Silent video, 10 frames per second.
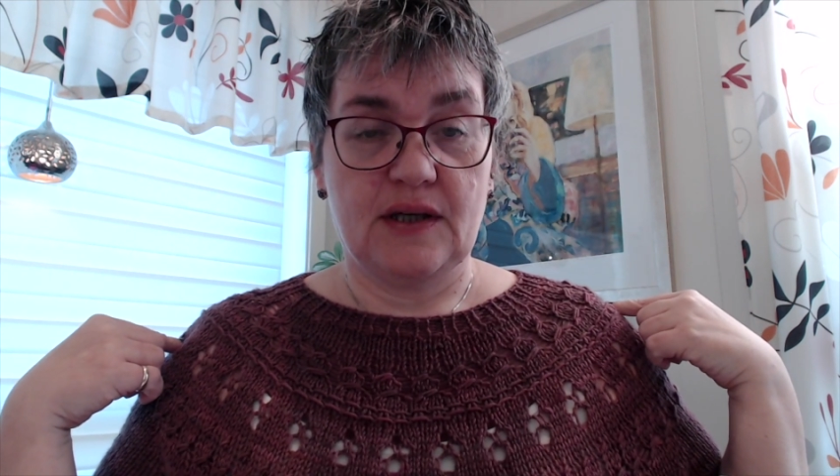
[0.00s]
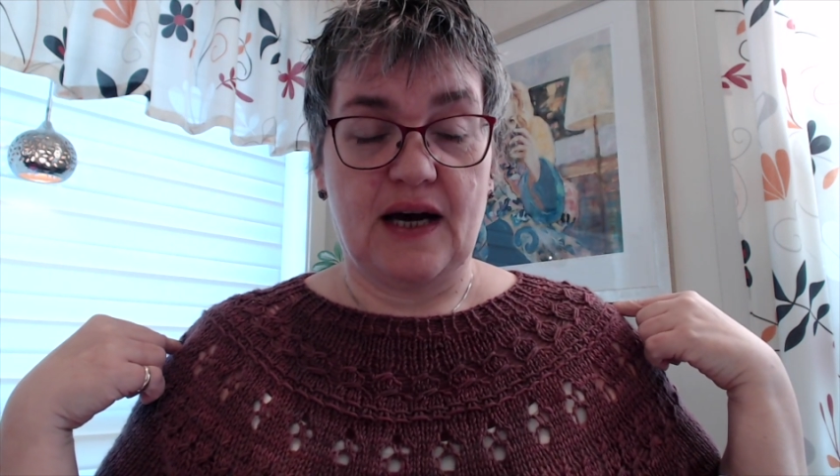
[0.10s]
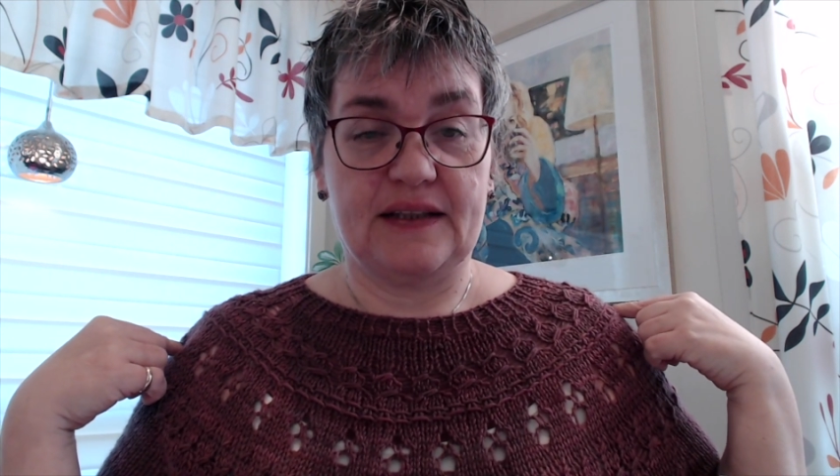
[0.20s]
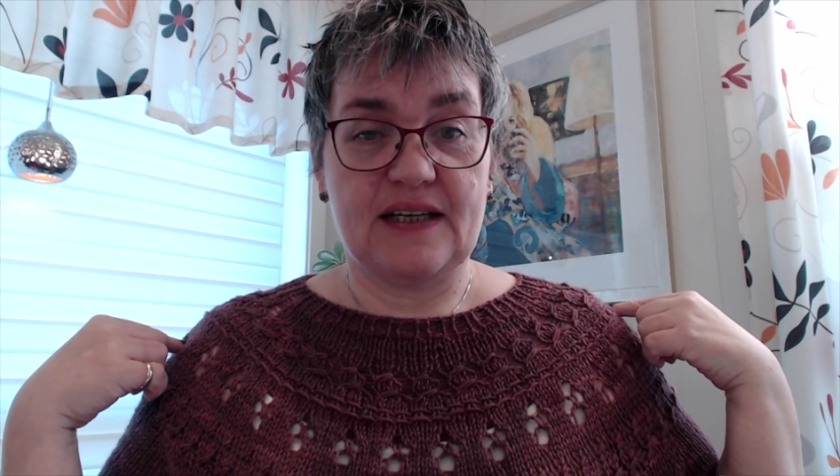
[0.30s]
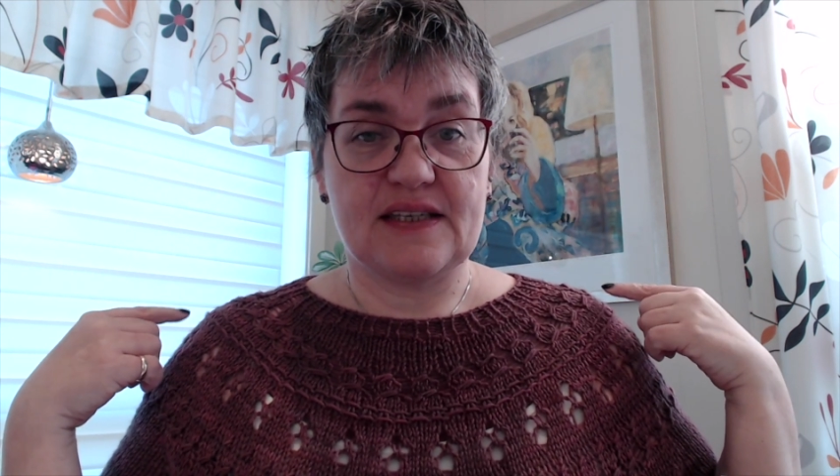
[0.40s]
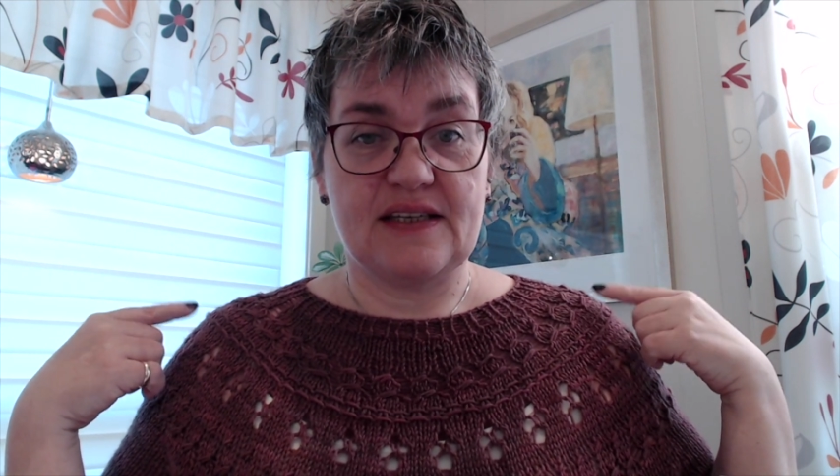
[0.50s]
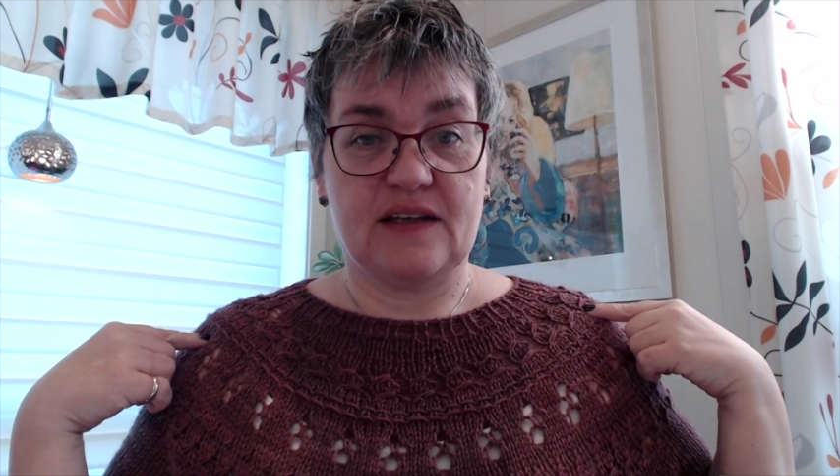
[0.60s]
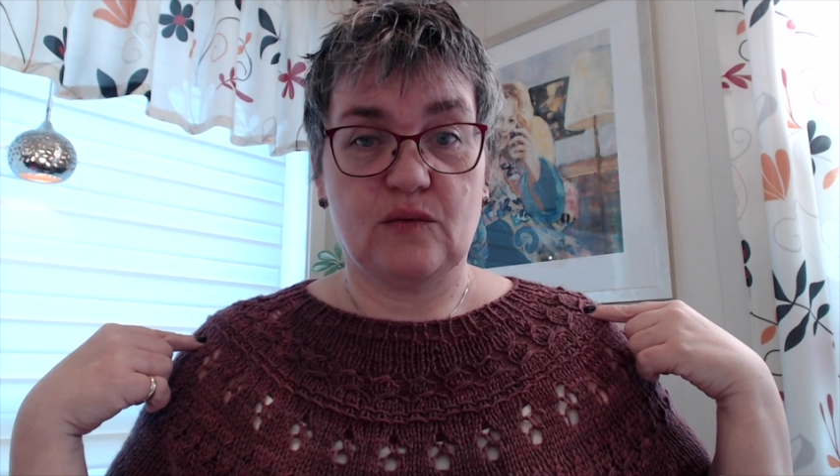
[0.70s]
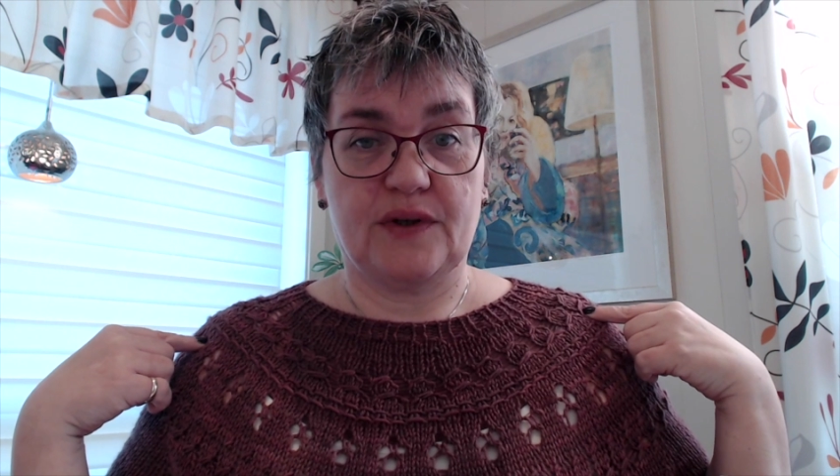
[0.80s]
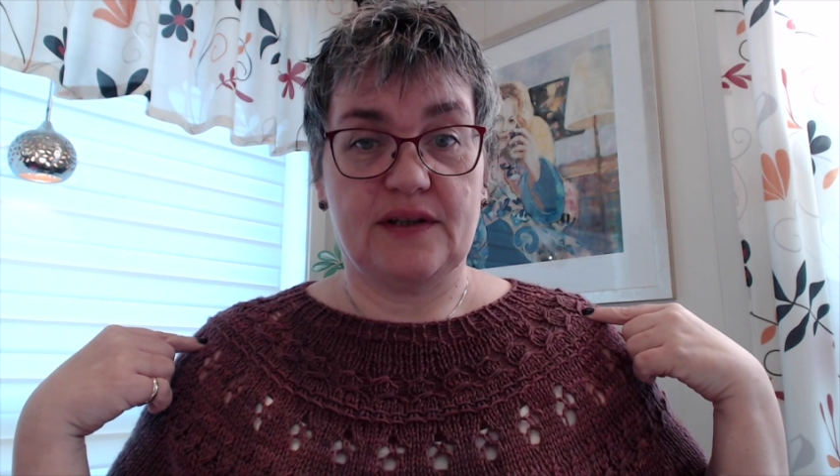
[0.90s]
And it's
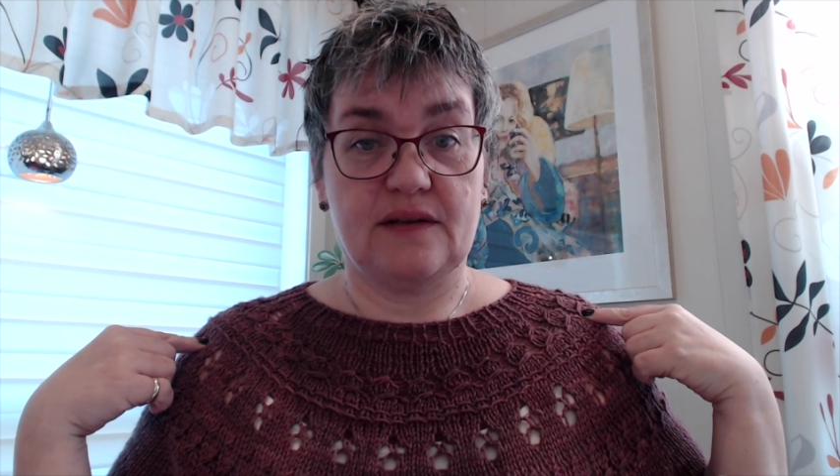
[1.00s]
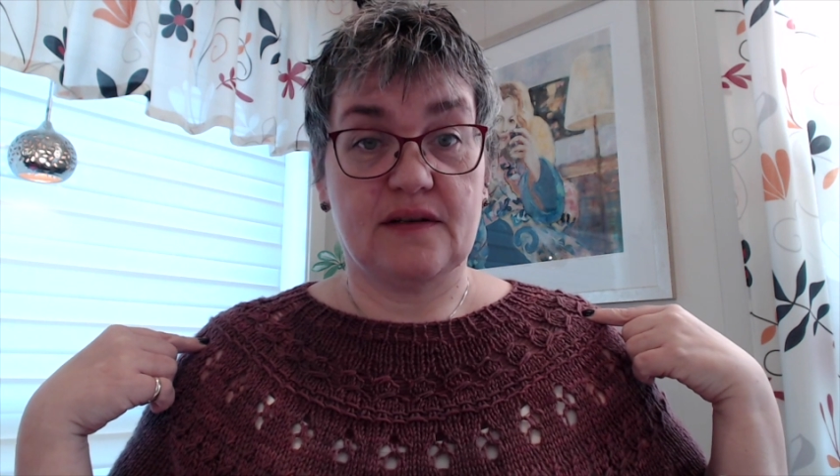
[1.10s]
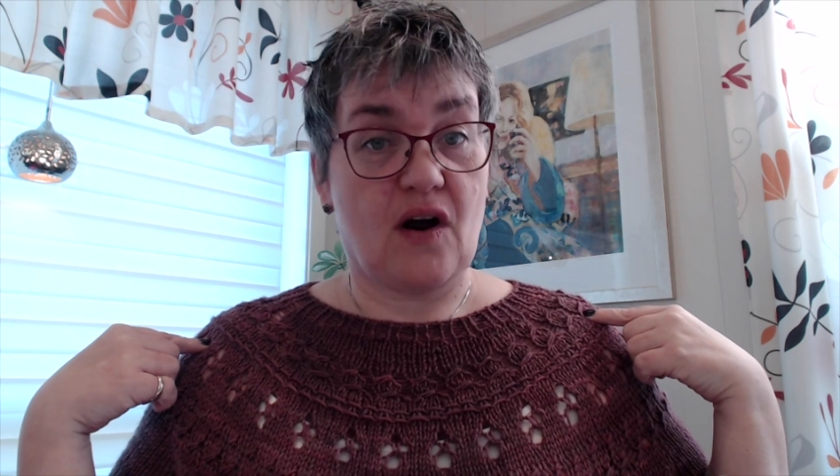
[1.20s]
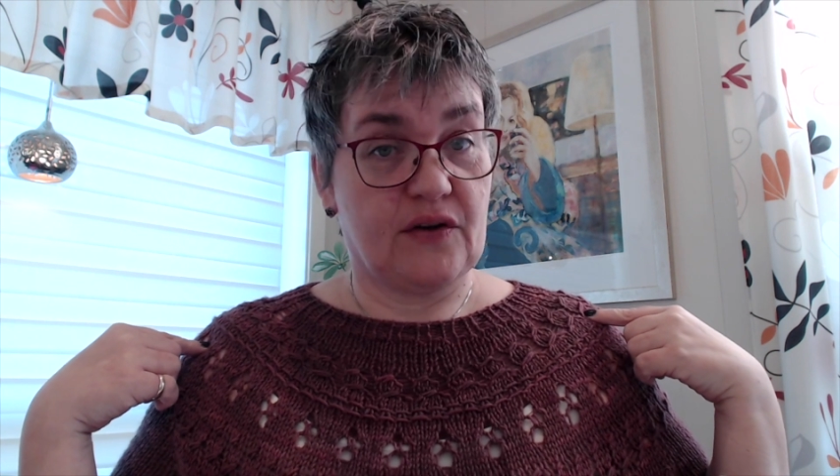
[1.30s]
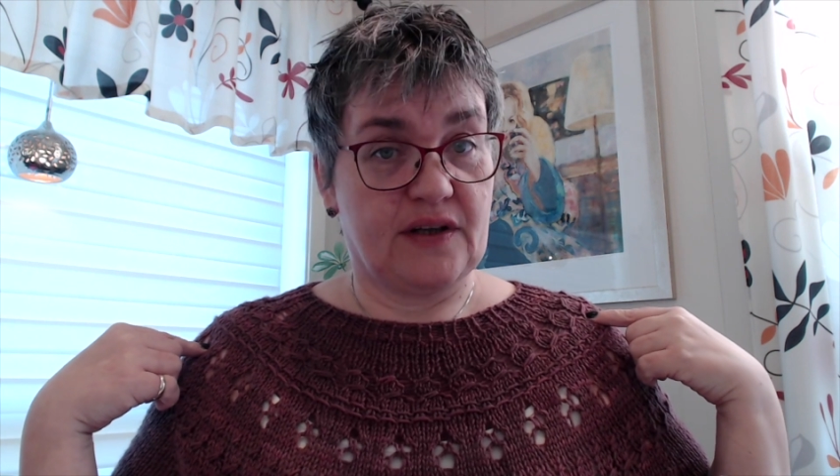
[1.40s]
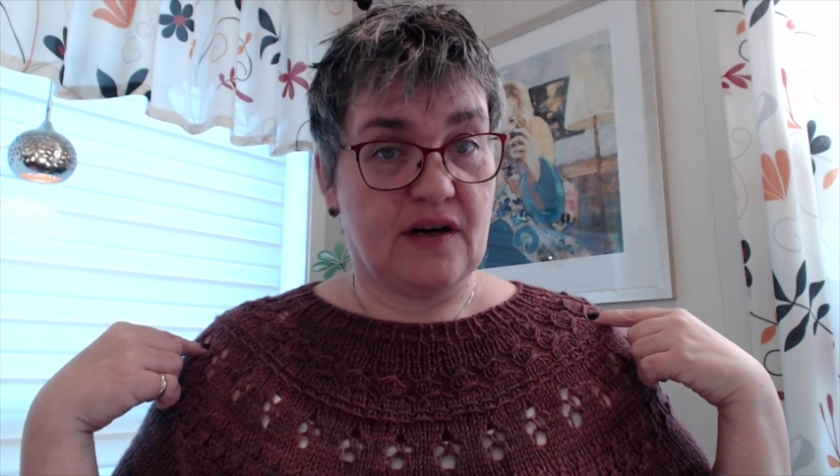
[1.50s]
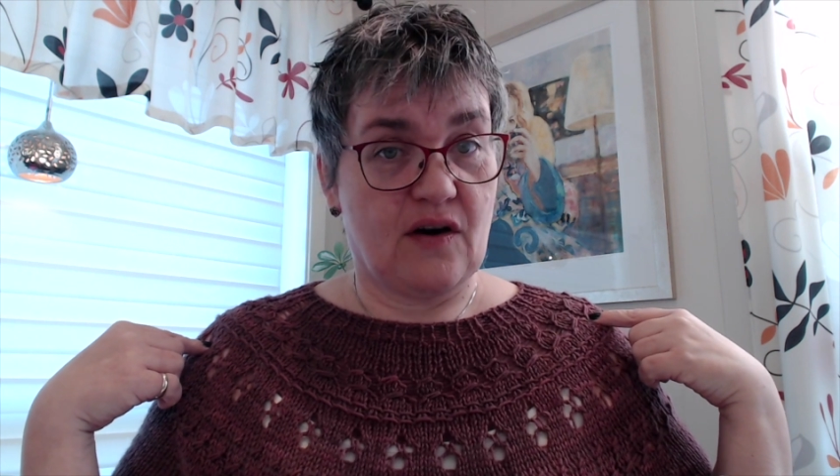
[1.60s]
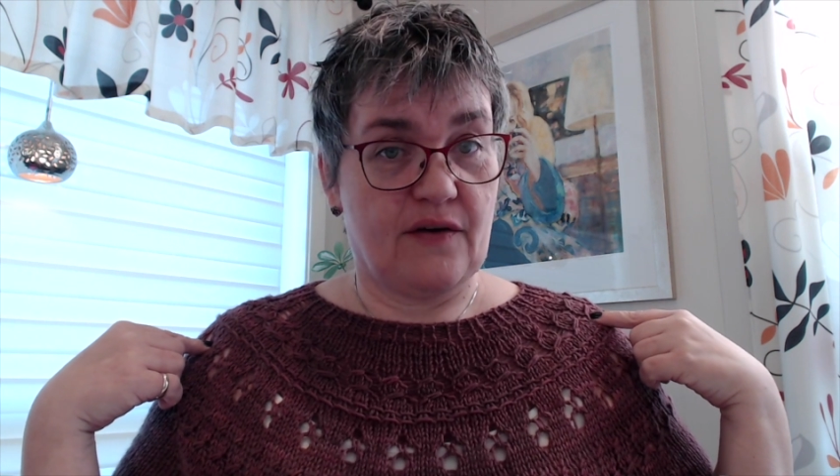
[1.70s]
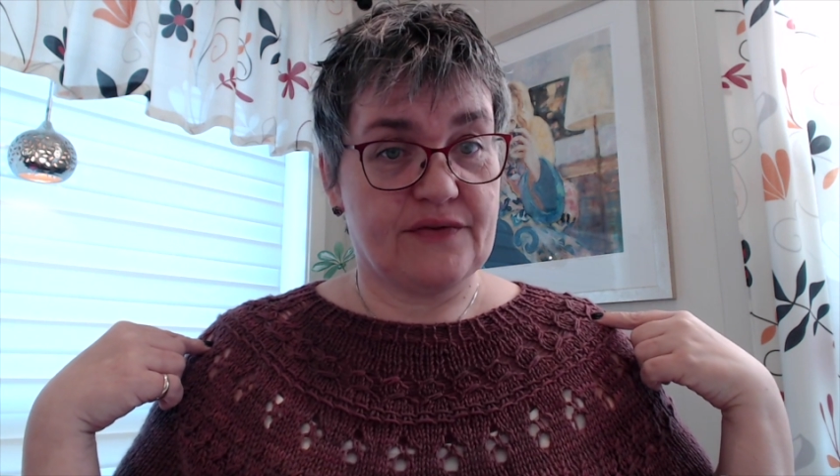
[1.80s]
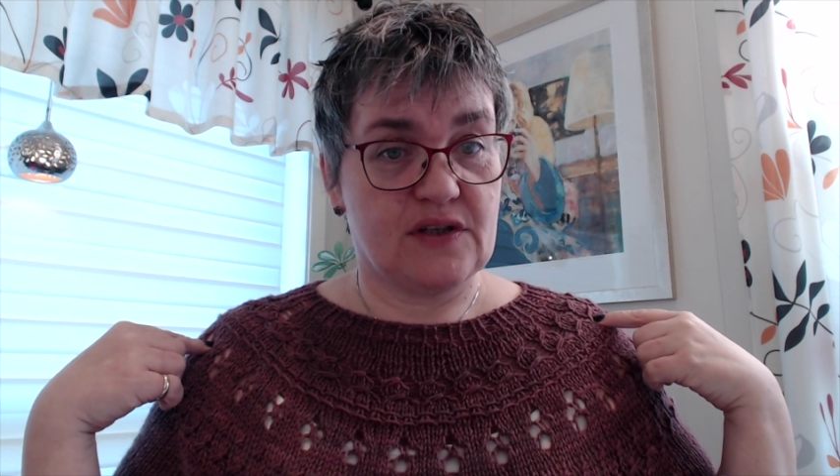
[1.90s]
knit with Arctic
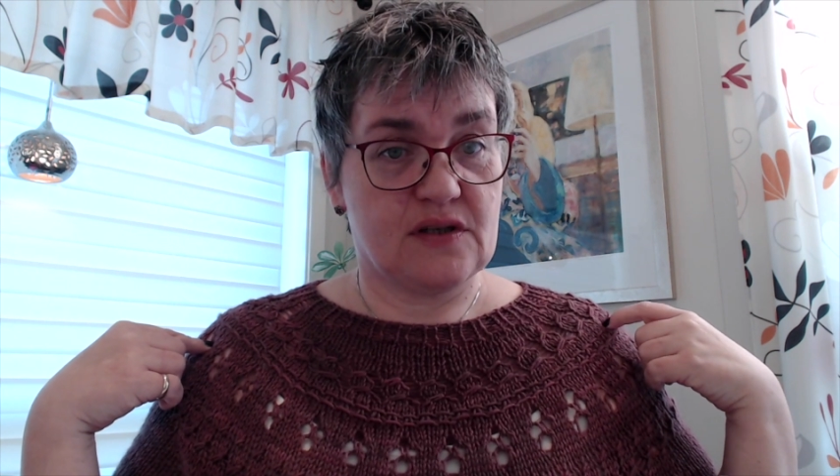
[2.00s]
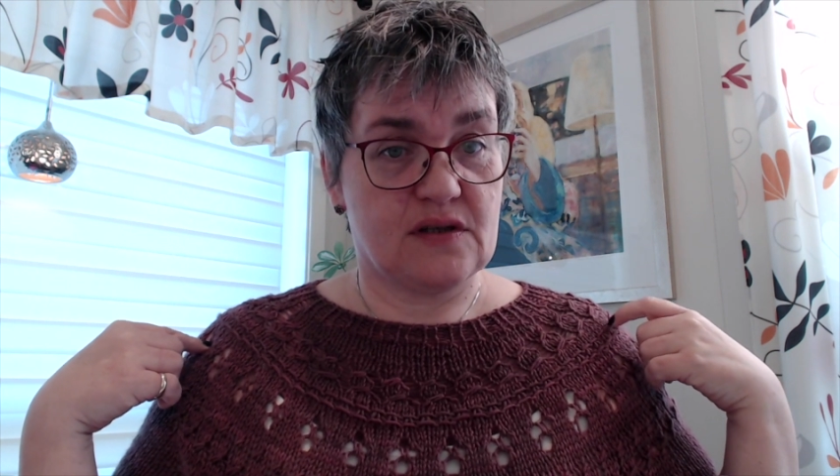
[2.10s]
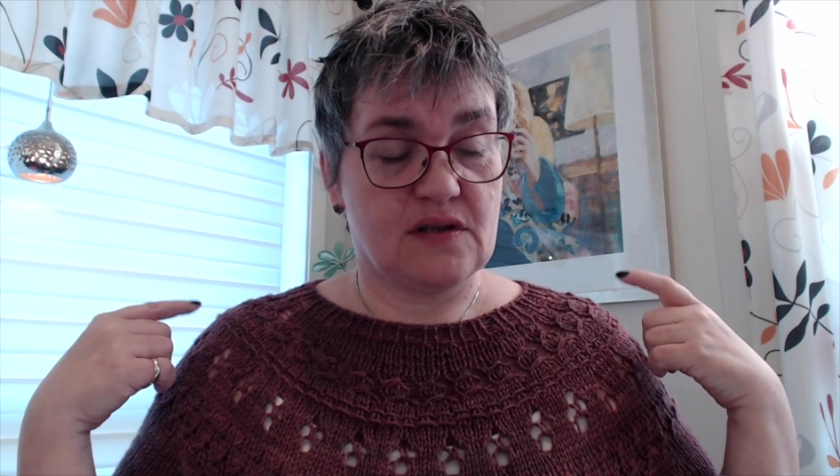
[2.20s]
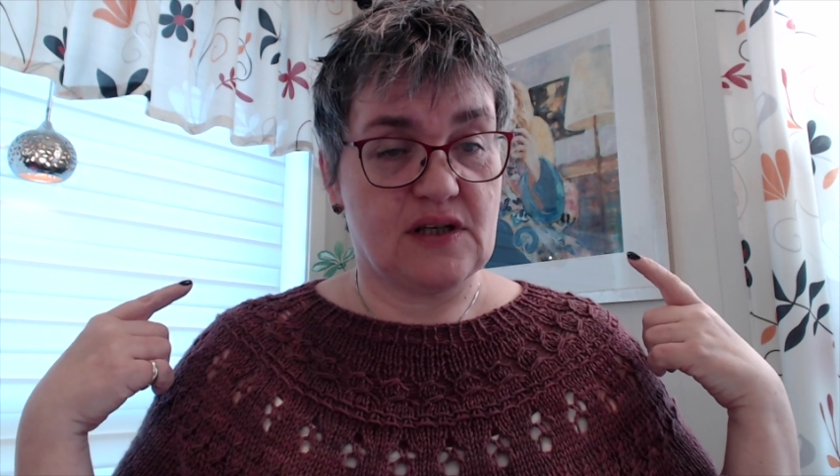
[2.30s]
Crafts